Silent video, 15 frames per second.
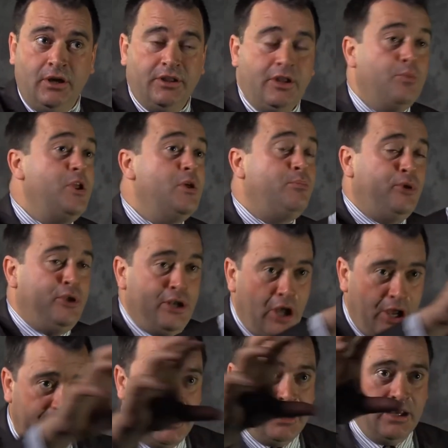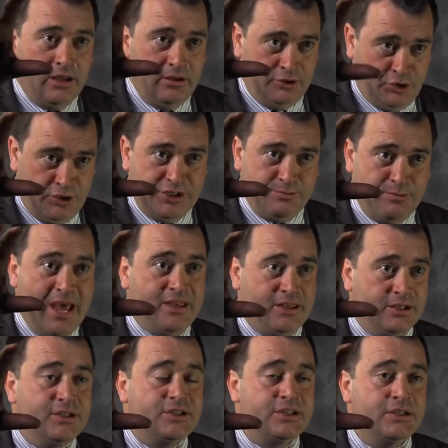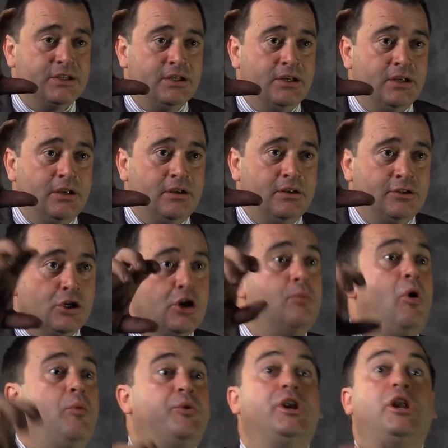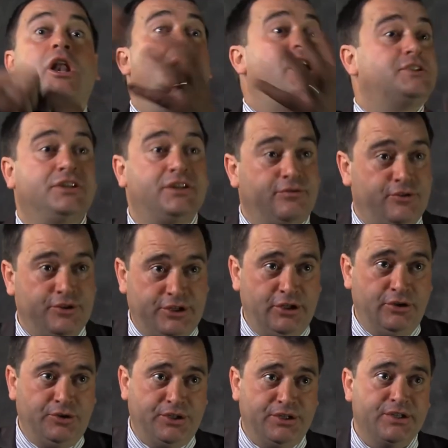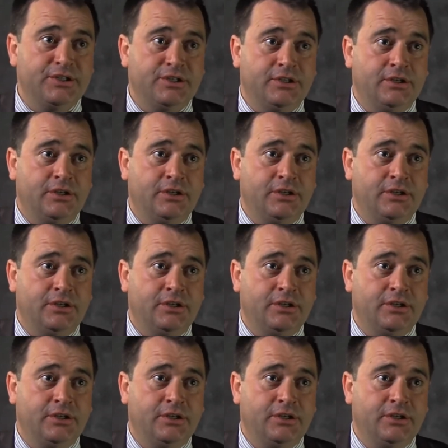Then we apply TRIZ methods to come up with lots of different solutions